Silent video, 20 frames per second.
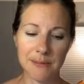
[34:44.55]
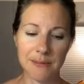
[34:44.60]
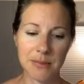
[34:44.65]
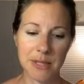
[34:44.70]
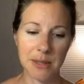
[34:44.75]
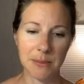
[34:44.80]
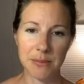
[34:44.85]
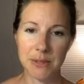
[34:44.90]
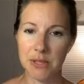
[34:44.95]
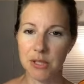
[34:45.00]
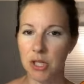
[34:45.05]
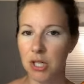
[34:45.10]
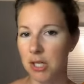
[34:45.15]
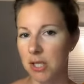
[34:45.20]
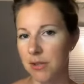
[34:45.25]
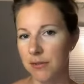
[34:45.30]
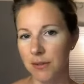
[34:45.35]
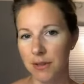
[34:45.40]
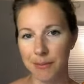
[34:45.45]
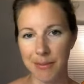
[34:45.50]
tips and
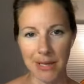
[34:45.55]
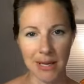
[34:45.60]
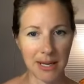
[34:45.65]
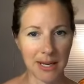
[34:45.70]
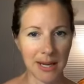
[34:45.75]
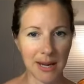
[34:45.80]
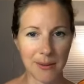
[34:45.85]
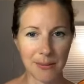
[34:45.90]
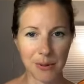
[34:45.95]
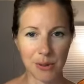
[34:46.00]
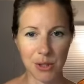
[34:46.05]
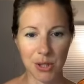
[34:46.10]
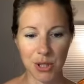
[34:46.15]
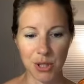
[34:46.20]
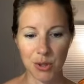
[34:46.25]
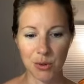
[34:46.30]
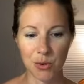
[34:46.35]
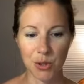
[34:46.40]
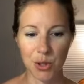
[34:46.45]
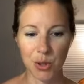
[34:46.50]
tricks for being able to
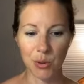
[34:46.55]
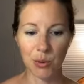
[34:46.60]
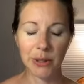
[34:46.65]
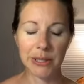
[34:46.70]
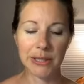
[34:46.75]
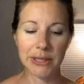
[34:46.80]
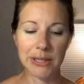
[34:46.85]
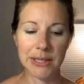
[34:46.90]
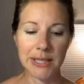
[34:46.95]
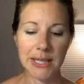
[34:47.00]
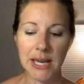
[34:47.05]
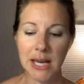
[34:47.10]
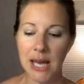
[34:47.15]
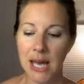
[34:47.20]
use your oils.